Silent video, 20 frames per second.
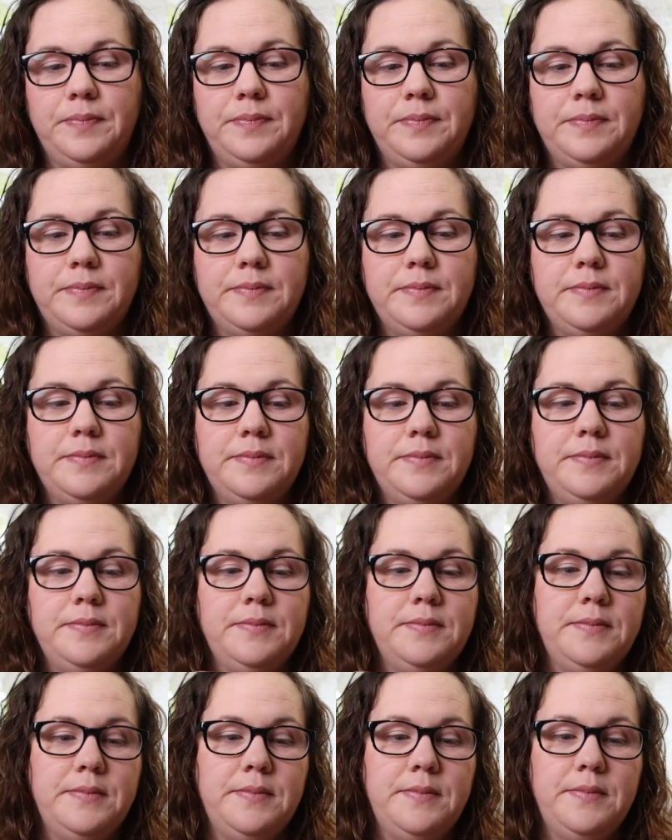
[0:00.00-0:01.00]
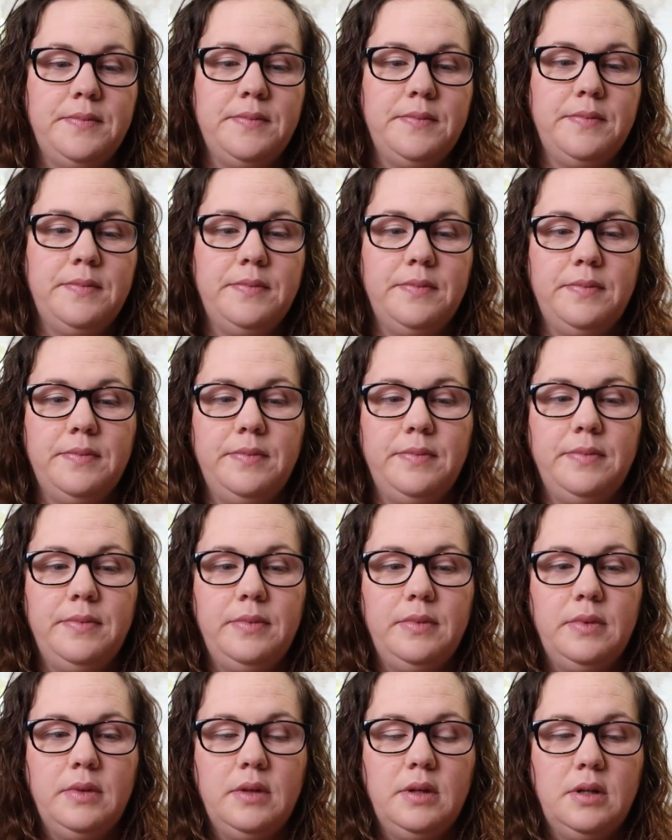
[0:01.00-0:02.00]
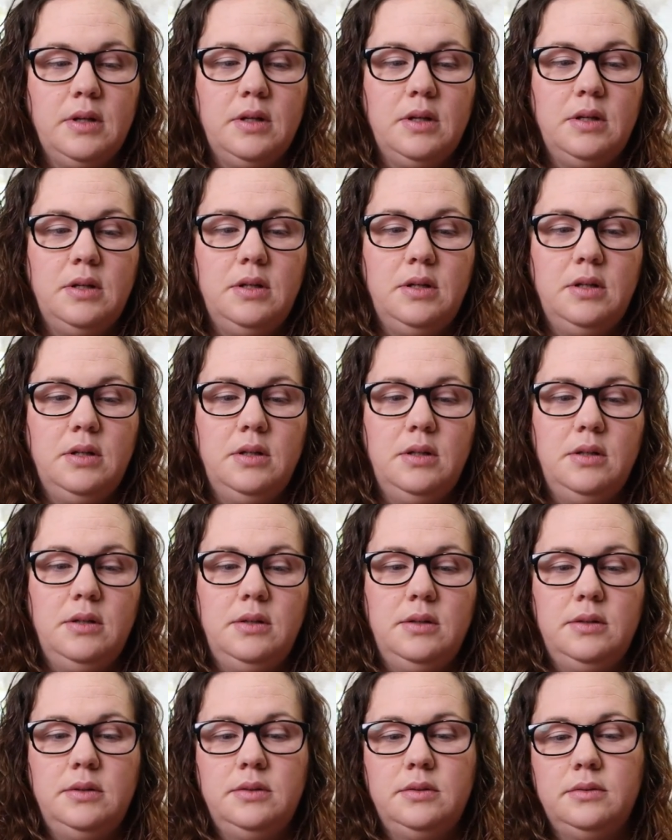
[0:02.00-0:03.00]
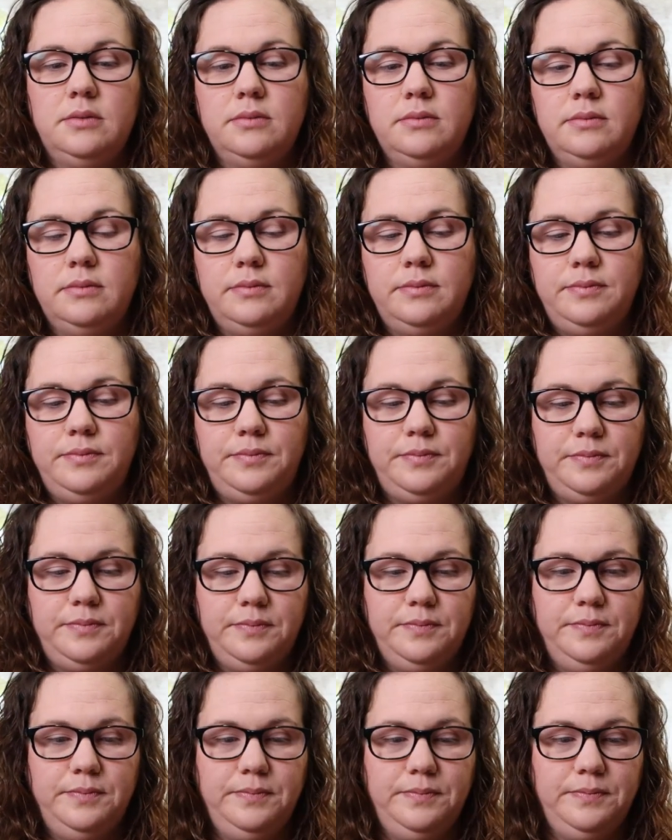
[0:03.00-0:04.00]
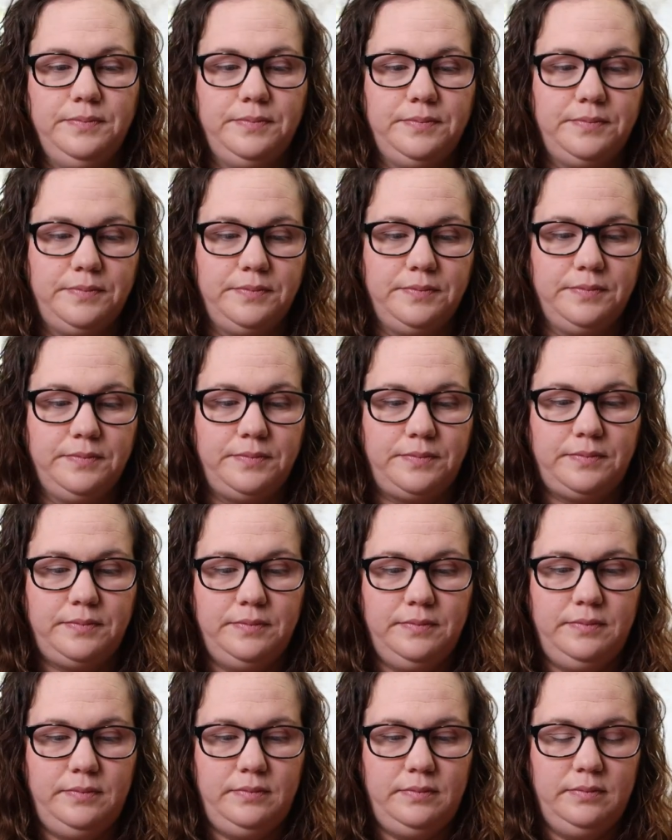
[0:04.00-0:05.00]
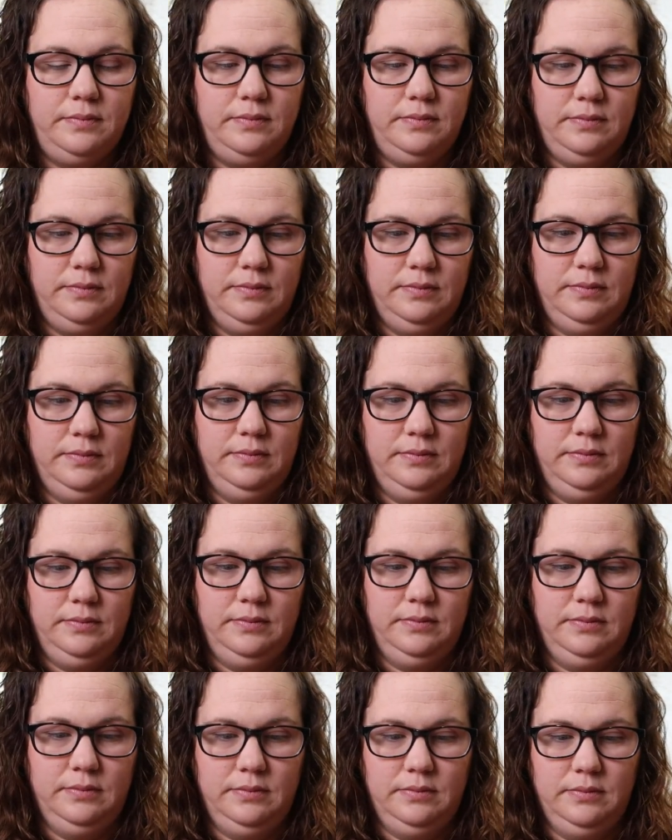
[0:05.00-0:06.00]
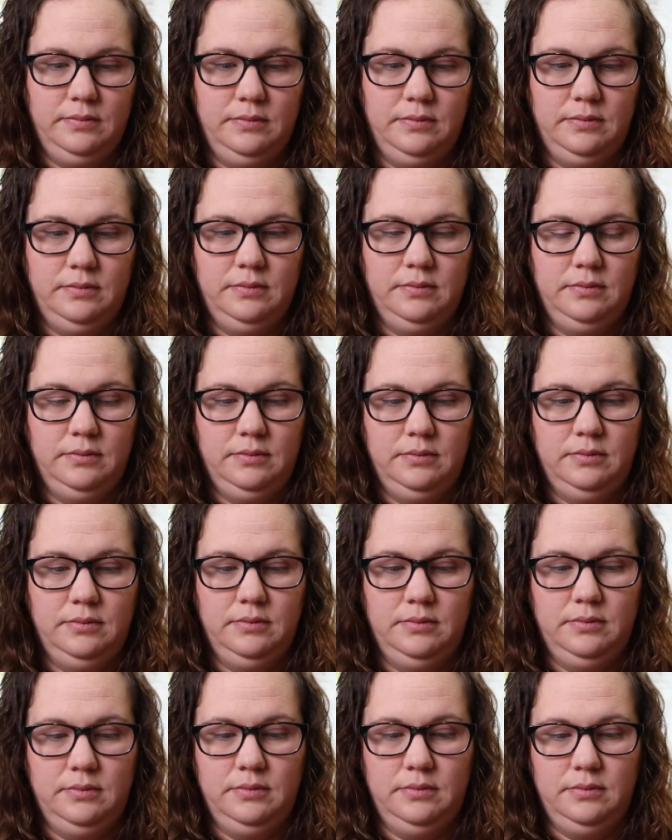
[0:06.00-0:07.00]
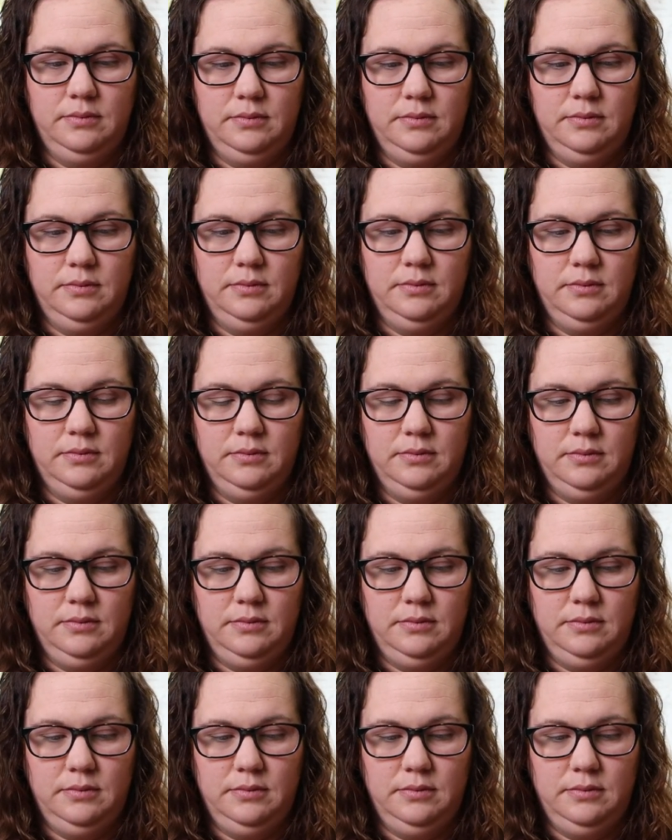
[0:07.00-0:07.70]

No one is speaking in this clip.